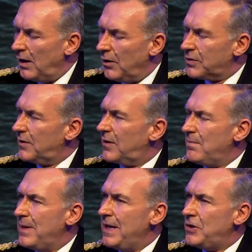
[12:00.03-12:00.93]
lot of the
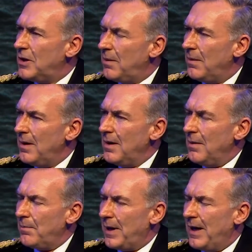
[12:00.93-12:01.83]
major
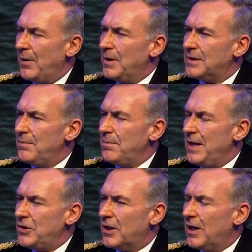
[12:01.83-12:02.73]
powers and
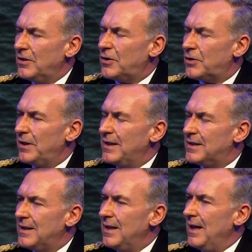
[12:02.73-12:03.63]
major
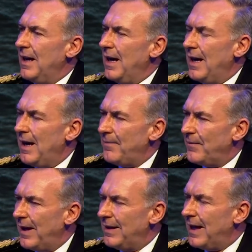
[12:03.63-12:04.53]
countries.
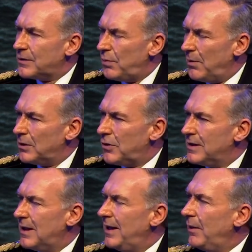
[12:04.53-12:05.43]
And that's where we're trying
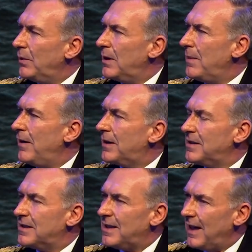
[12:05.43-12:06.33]
to link with America
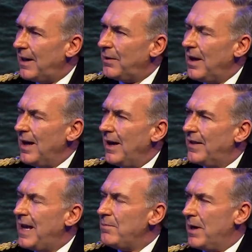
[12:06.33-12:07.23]
to see how
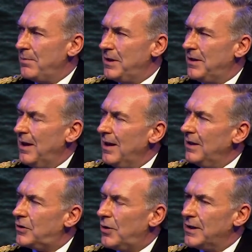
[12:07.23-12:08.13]
they might be
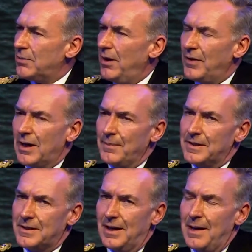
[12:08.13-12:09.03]
trying to overcome
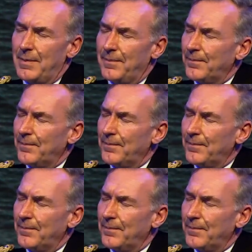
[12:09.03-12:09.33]
this dilemma.